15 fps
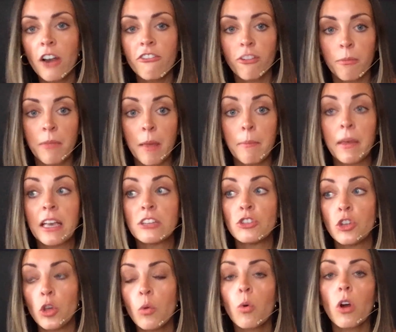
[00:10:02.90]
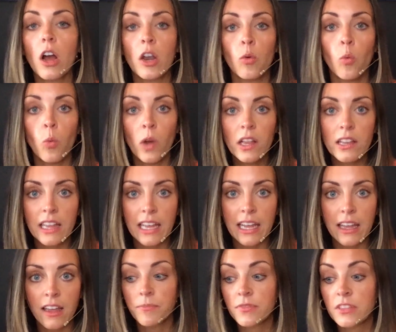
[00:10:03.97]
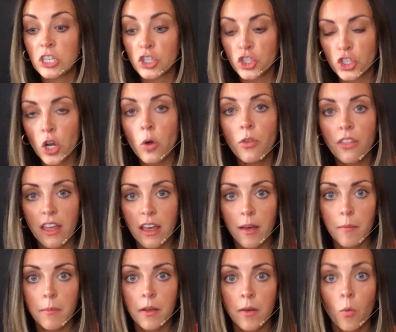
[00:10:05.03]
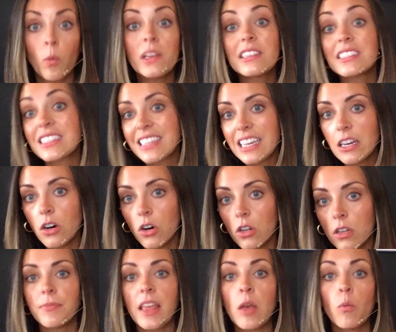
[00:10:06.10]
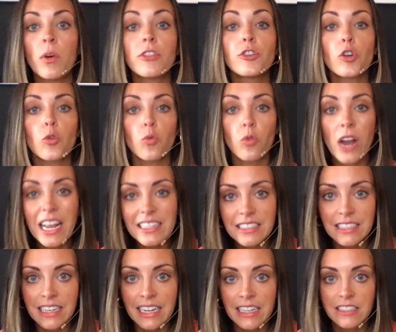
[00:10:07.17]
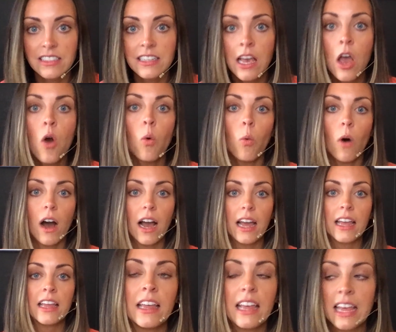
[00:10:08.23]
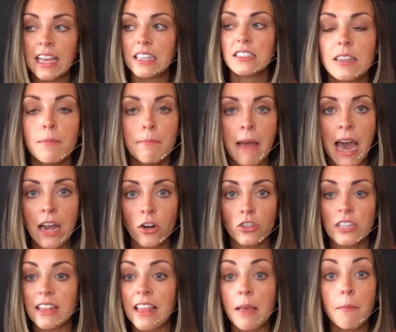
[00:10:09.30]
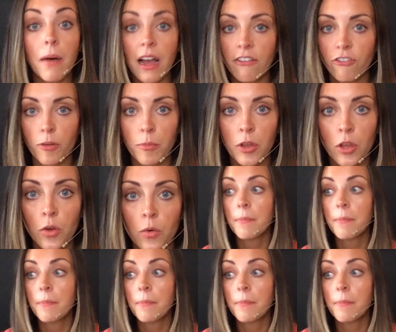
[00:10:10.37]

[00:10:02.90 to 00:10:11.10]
from them because you are unwilling to show them with skill and with directness why it matters that they buy from you.